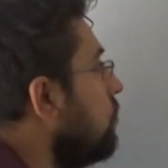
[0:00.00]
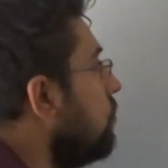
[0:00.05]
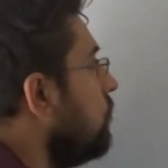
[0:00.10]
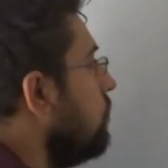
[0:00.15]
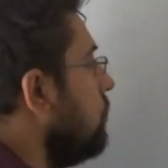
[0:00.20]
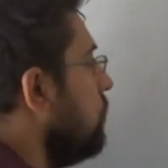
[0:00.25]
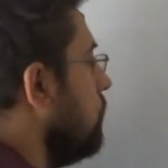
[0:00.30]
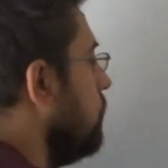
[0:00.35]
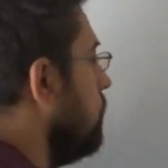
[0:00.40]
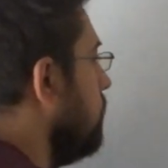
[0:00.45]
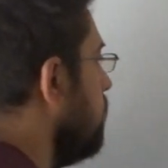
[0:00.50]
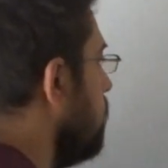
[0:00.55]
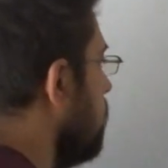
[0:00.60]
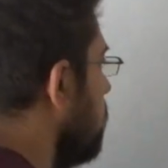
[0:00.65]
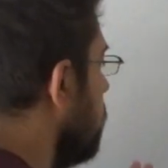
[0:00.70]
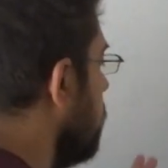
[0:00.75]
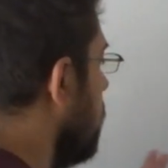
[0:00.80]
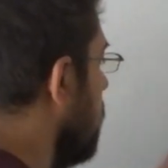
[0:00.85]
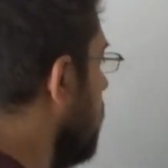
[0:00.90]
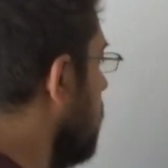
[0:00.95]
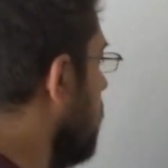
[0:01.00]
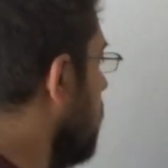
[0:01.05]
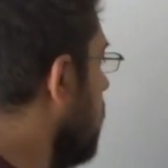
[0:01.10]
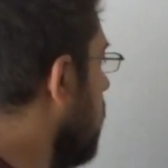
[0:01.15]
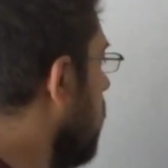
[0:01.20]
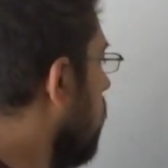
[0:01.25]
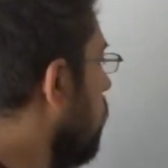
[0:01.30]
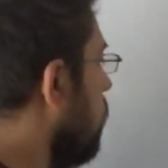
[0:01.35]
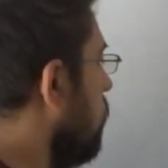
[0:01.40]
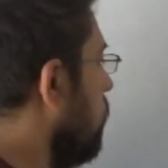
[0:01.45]
you do? And then
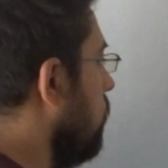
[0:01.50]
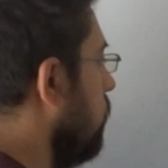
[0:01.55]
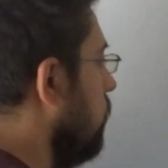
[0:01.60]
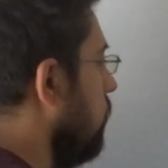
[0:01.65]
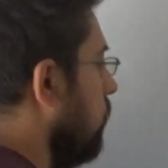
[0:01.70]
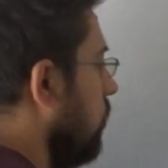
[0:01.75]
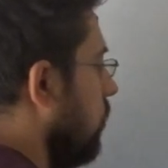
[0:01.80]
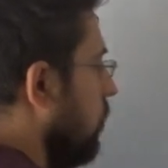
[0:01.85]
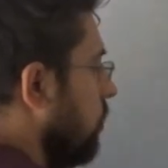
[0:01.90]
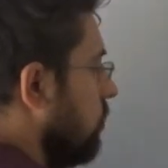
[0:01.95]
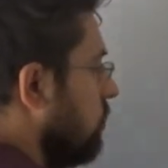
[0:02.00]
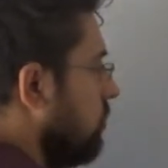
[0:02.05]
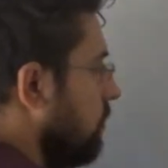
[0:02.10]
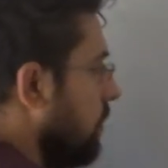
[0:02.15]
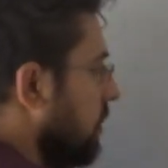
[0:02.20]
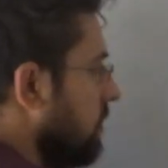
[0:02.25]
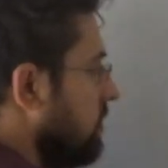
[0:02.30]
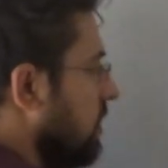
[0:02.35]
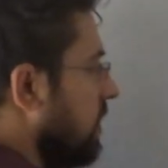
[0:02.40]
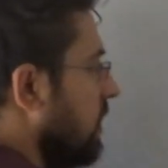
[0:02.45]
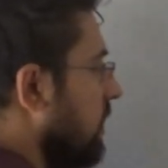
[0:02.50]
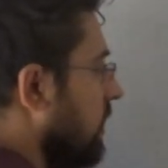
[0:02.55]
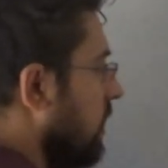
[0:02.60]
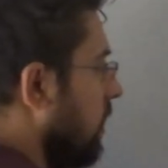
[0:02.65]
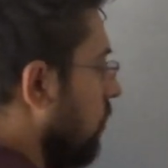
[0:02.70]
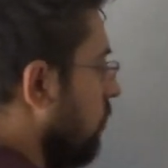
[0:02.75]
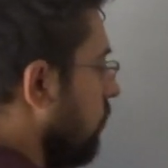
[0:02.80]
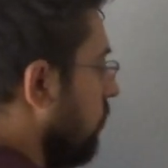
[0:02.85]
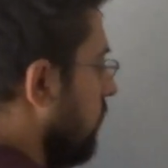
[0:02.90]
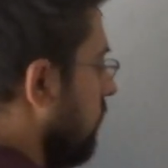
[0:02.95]
now what? So basically
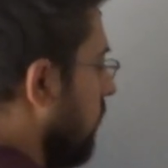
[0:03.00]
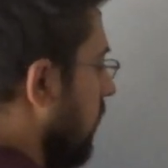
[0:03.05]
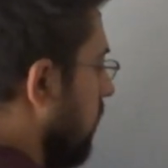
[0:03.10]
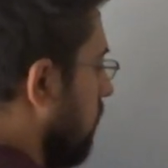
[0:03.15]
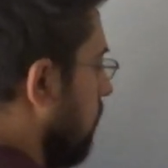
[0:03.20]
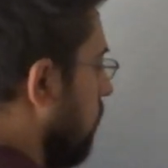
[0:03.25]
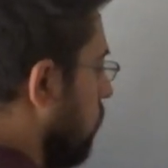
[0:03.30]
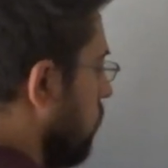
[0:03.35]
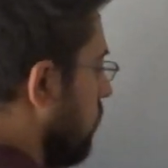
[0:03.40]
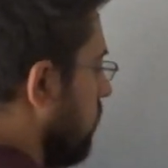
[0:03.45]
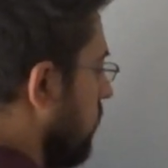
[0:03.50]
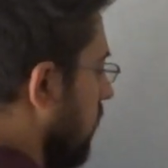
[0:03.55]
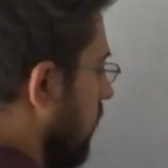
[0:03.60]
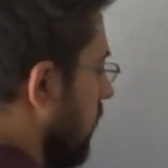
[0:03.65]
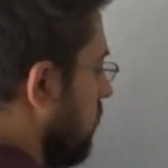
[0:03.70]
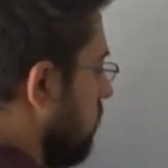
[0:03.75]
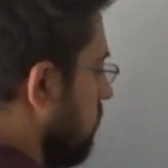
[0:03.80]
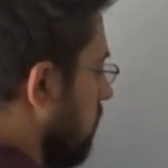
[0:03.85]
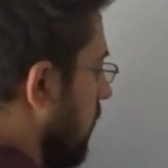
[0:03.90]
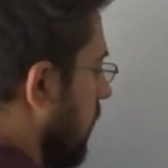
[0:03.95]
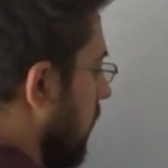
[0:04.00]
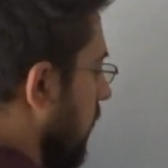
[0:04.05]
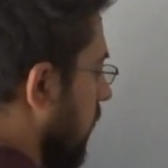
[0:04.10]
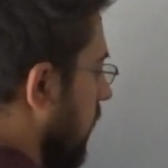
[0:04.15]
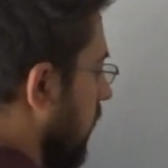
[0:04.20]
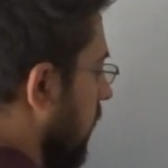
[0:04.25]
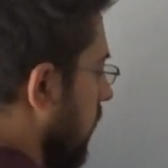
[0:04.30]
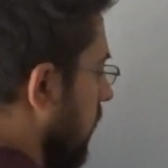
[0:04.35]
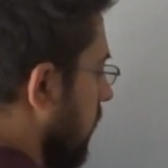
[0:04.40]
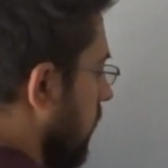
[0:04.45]
now you divide both sides by
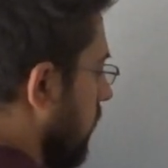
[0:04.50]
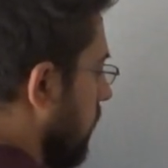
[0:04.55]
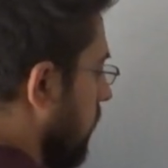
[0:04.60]
a,